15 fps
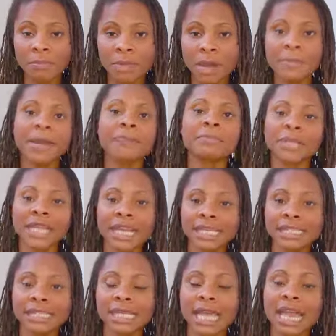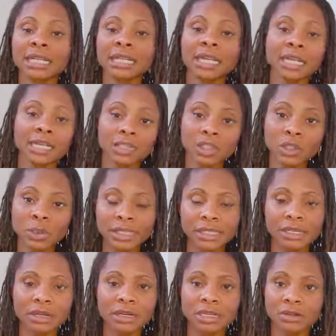by my place and get a
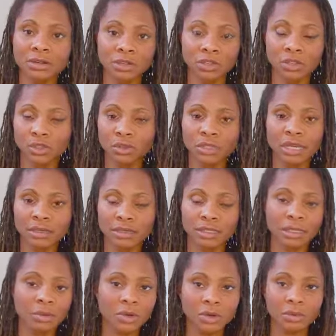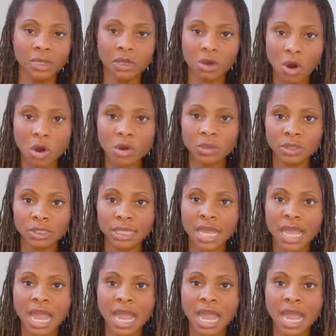sweater in order to do that, because I'm going to be cold.